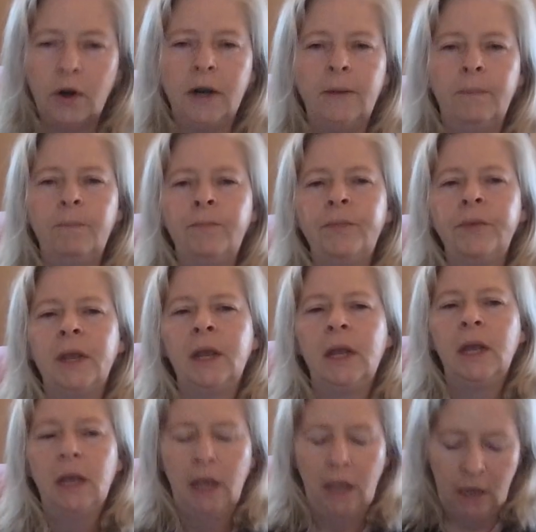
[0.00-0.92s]
for it.
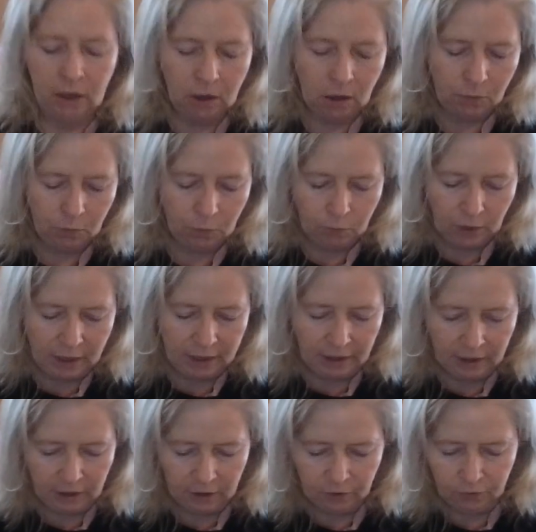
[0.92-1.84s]
And I will
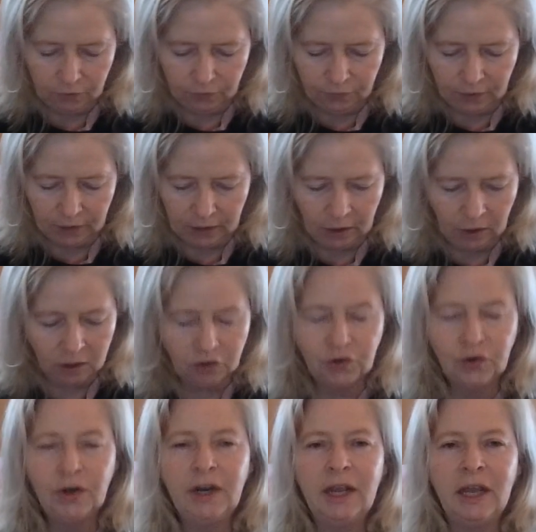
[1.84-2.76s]
write it under the video.
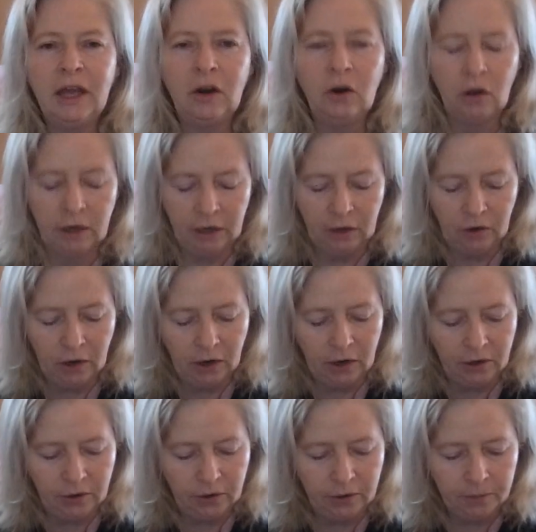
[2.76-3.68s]
I should have hit on it
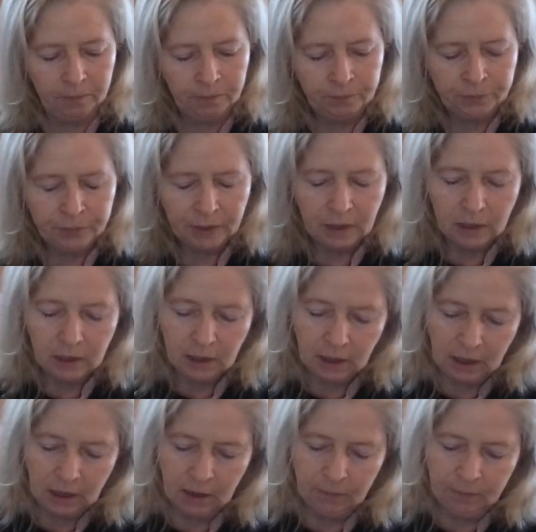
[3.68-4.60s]
harder.
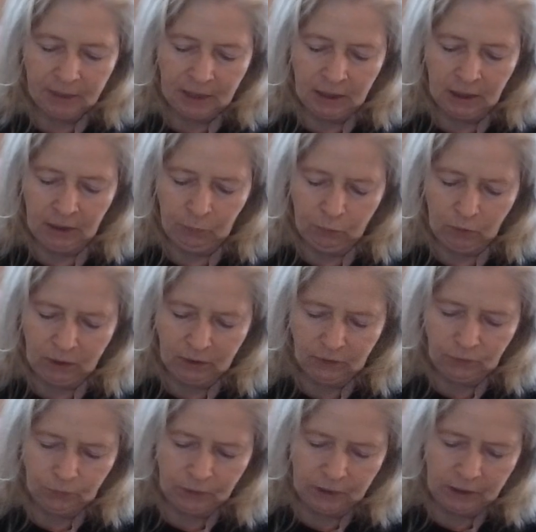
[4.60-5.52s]
Um, and I
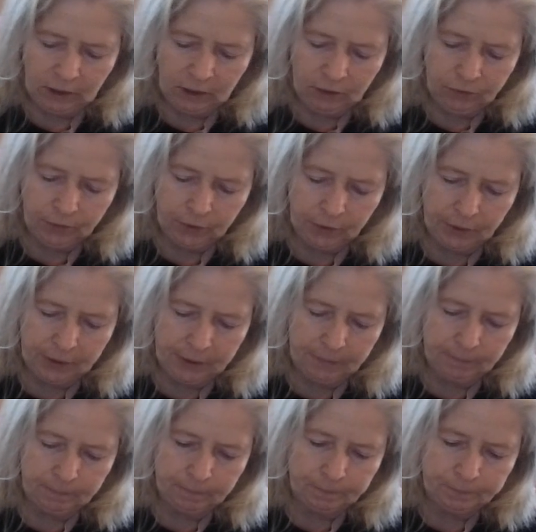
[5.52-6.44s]
was reading through
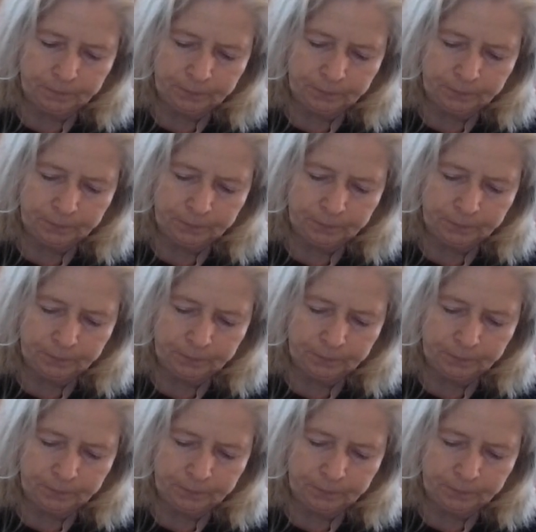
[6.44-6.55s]
it.